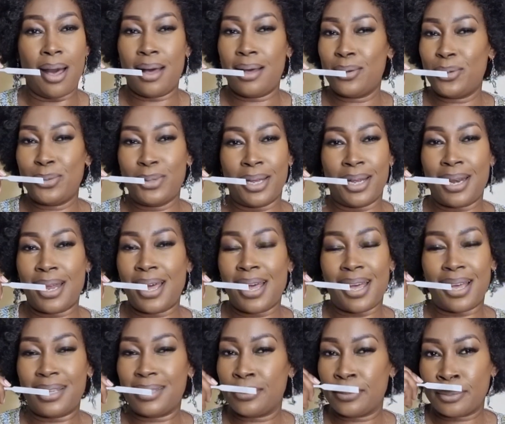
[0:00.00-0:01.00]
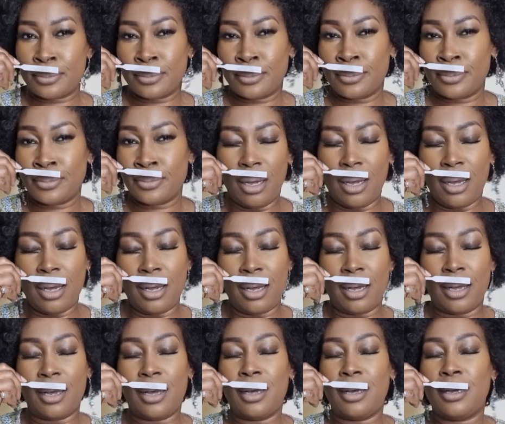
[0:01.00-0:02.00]
Ooh la la.
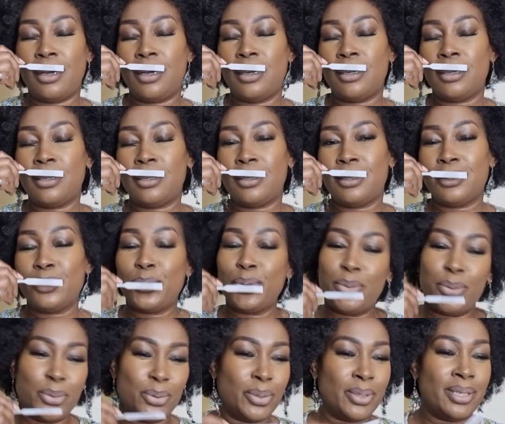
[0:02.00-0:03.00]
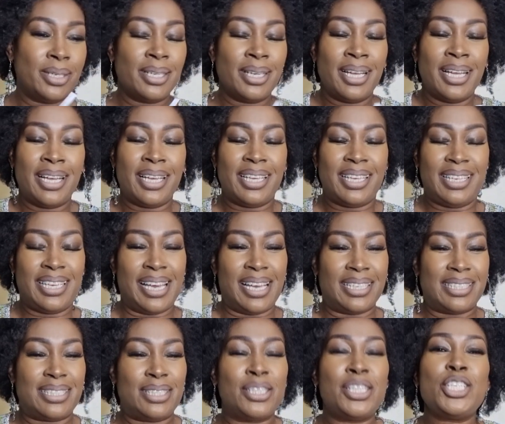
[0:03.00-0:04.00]
Ooh,
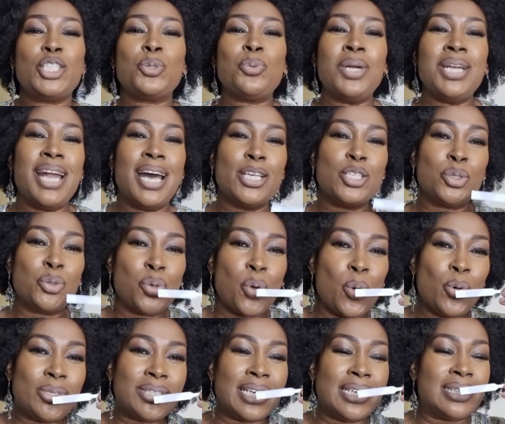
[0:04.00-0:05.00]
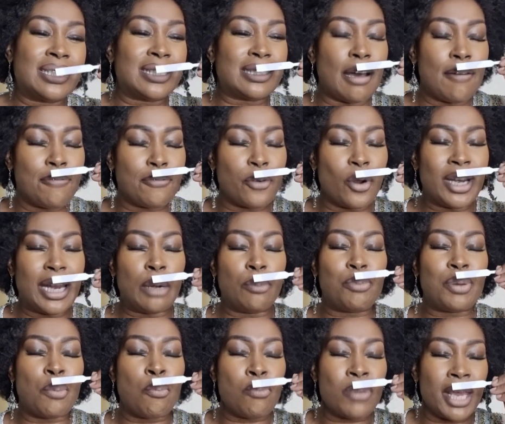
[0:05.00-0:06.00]
yes. This one has rose and saffron and
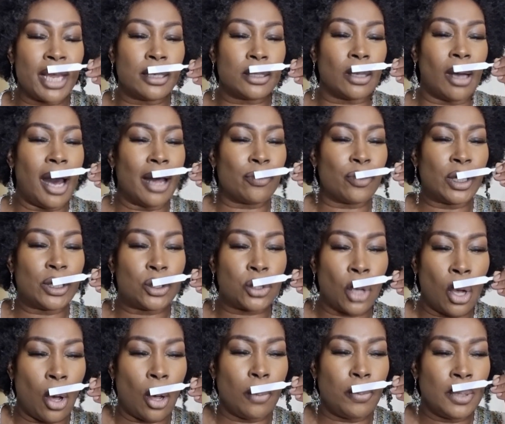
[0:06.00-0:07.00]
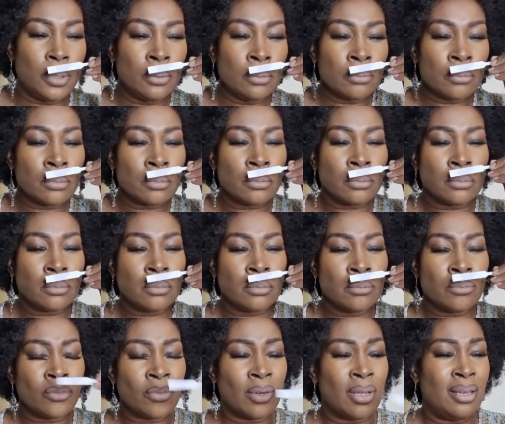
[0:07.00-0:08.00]
pimiento at the top.
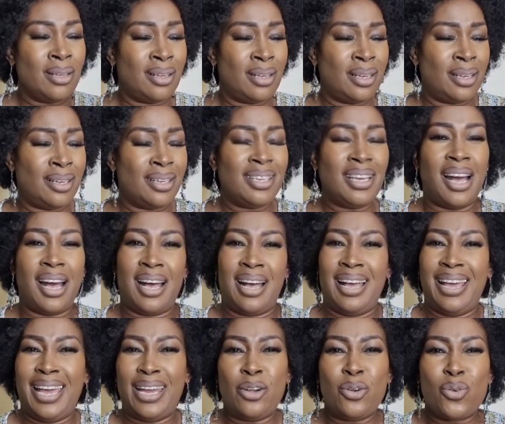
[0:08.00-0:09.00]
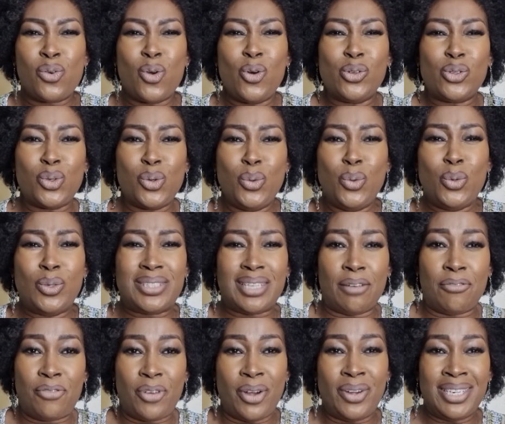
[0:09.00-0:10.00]
Yeah, and rose ouds are
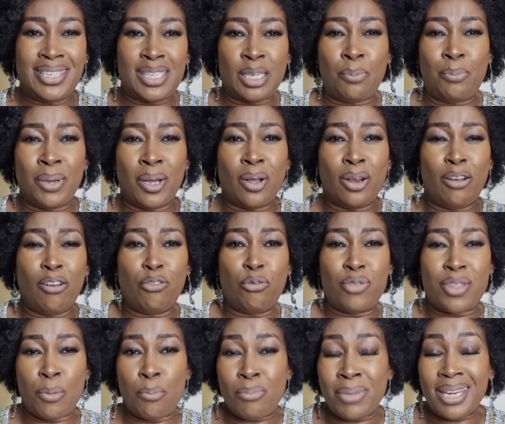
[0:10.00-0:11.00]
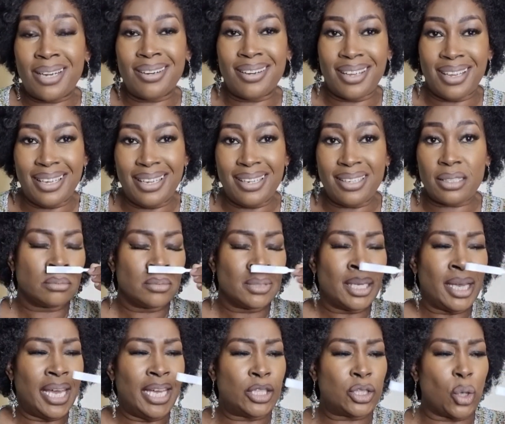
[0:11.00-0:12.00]
very typical of the Middle East.
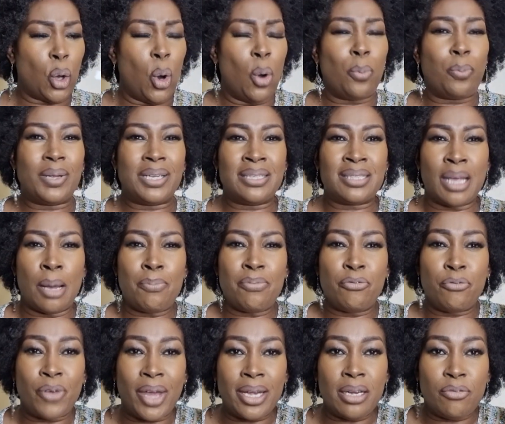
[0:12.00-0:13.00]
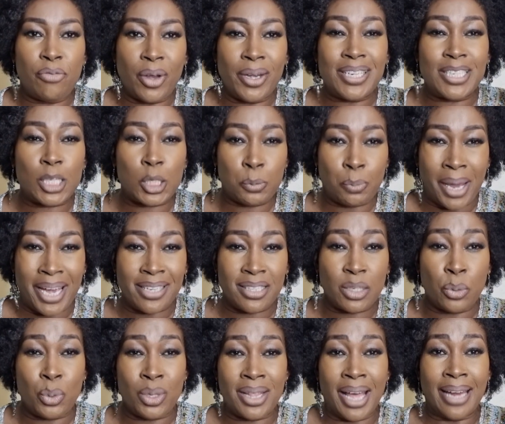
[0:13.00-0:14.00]
It opens up very, very
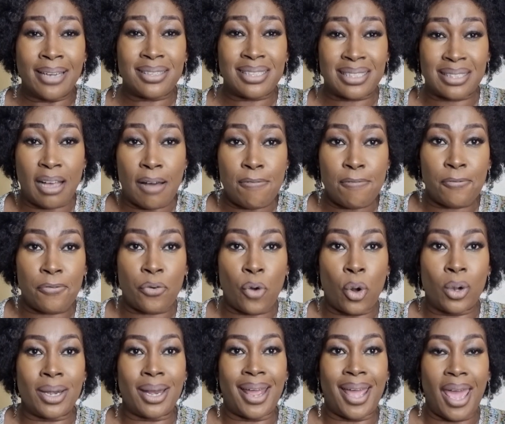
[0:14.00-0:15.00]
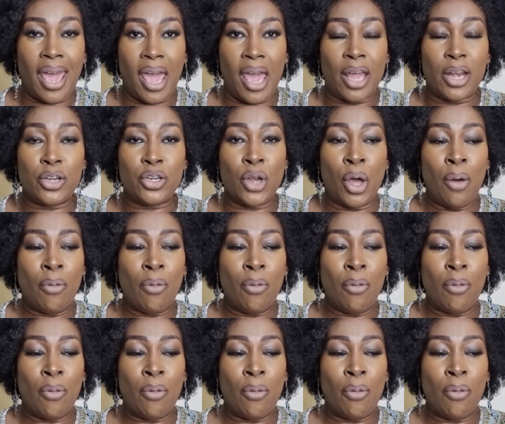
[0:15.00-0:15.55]
spicy with that saffron and